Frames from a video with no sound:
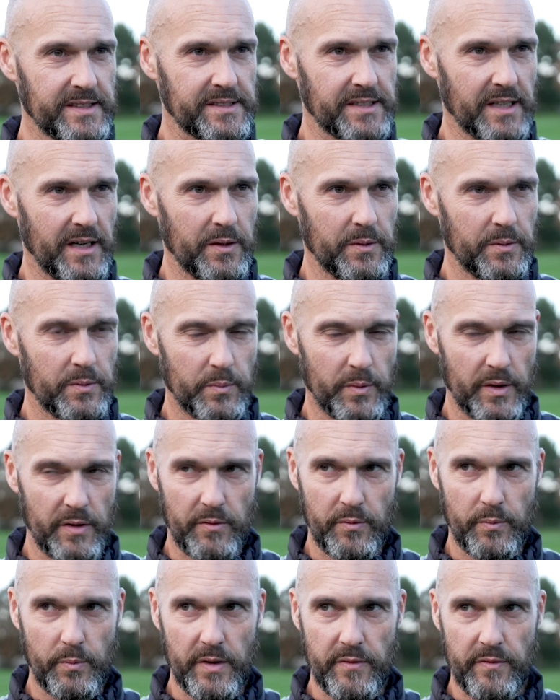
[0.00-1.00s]
So
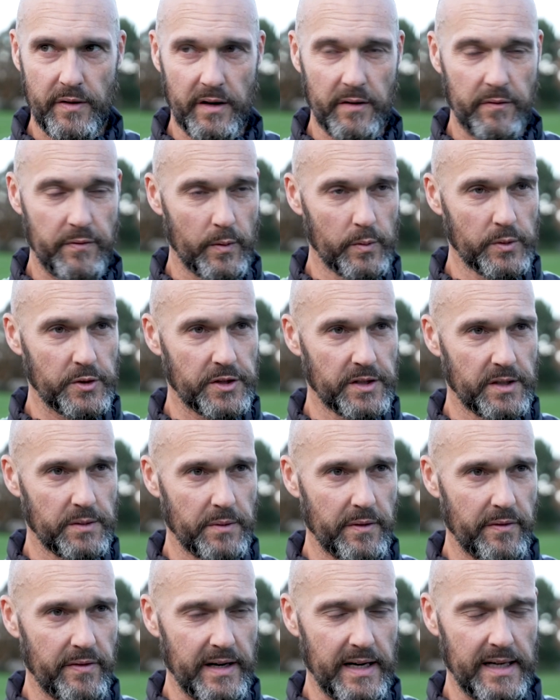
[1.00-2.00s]
we're we're very fortunate
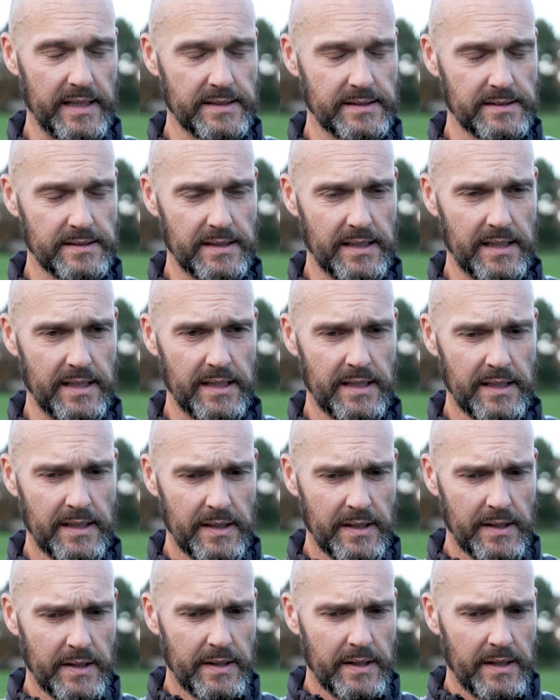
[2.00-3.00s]
with that, and uh,
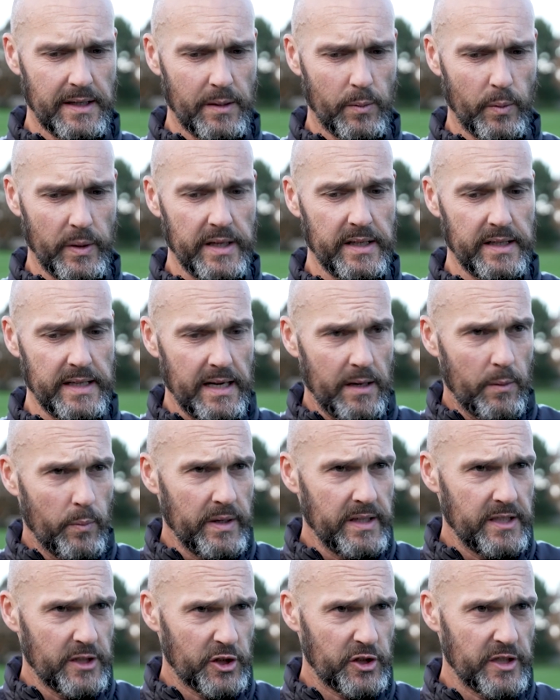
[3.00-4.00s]
we yeah
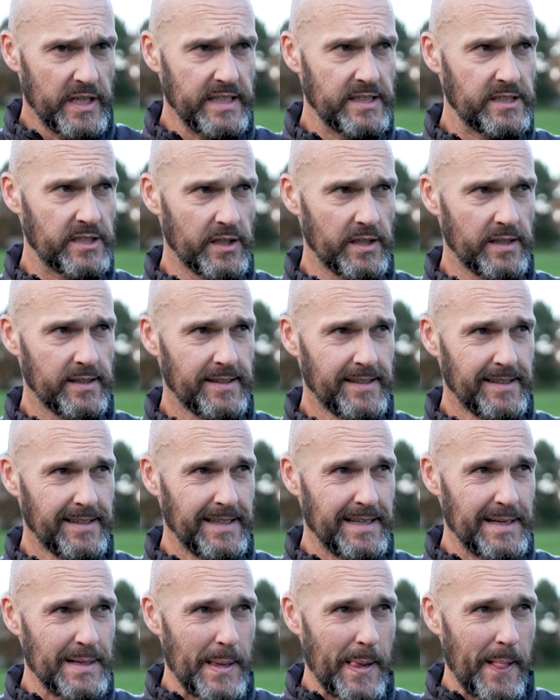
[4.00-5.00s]
we just need to
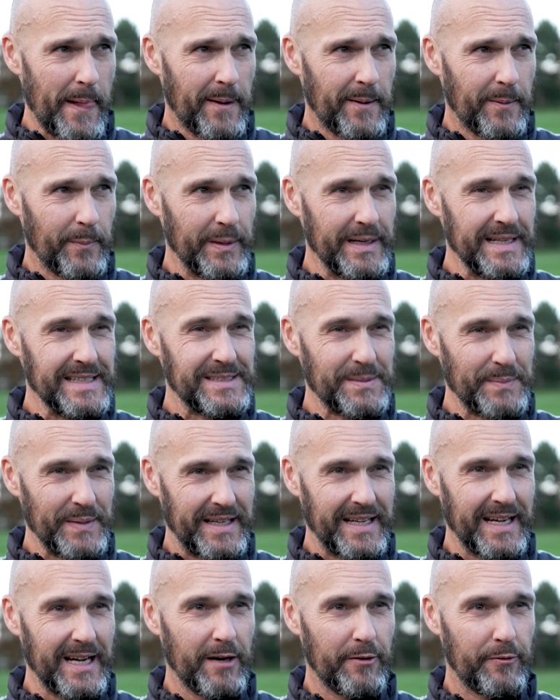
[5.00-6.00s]
we need to be
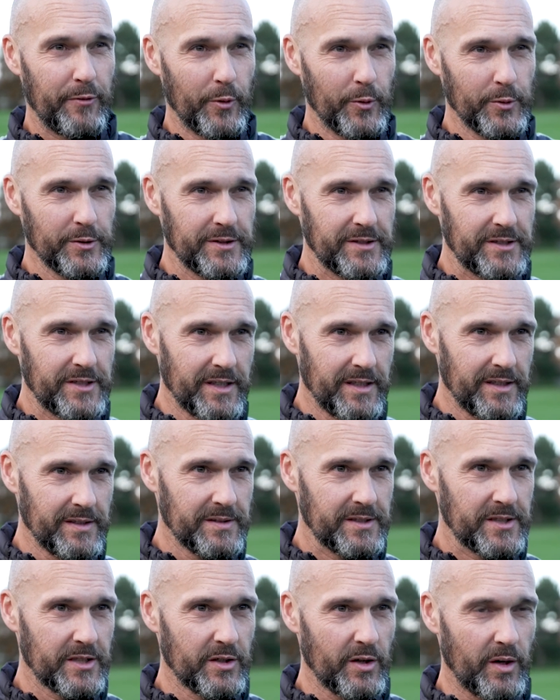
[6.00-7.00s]
careful to
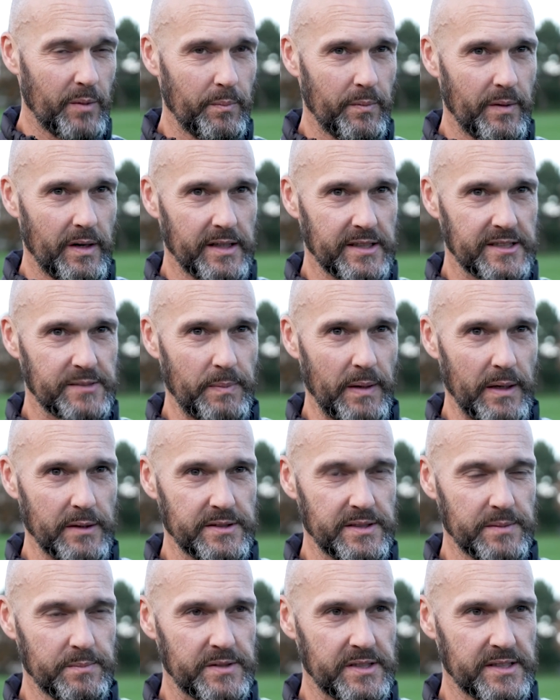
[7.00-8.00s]
to not
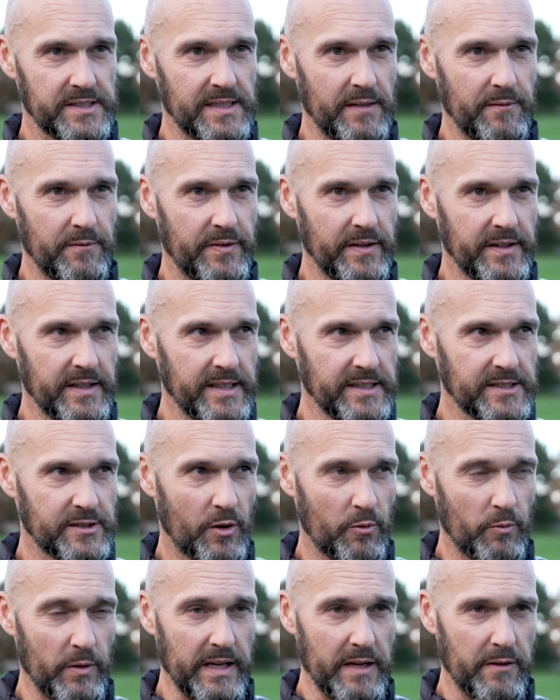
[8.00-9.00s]
expose him to something that he's
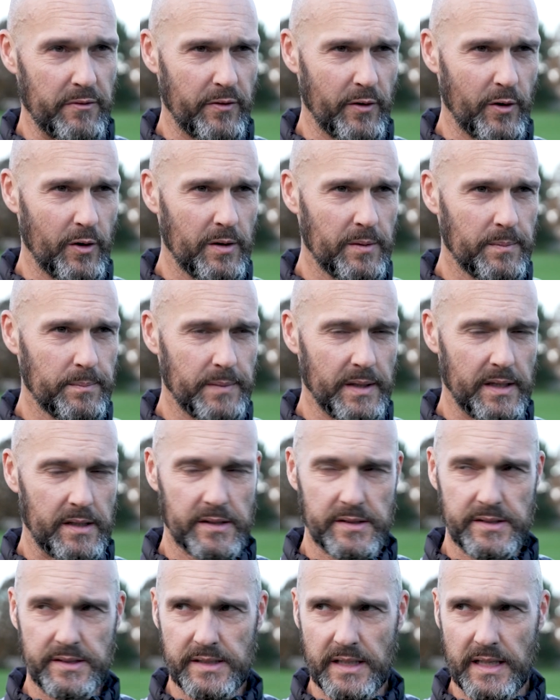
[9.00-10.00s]
not ready for
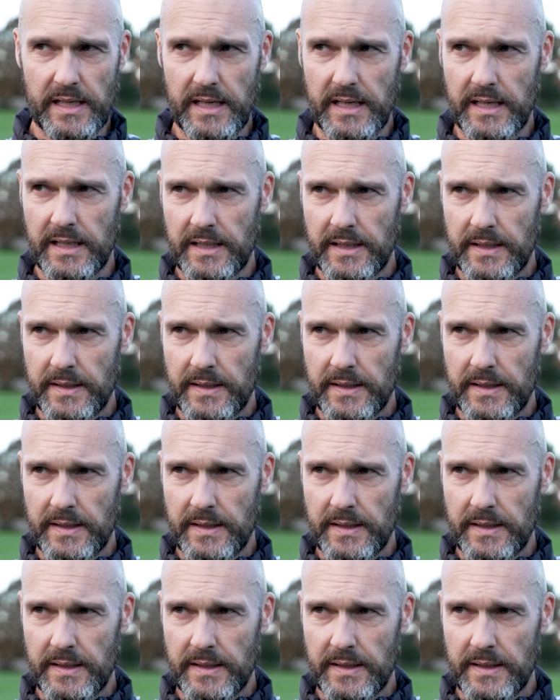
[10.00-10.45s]
because uh,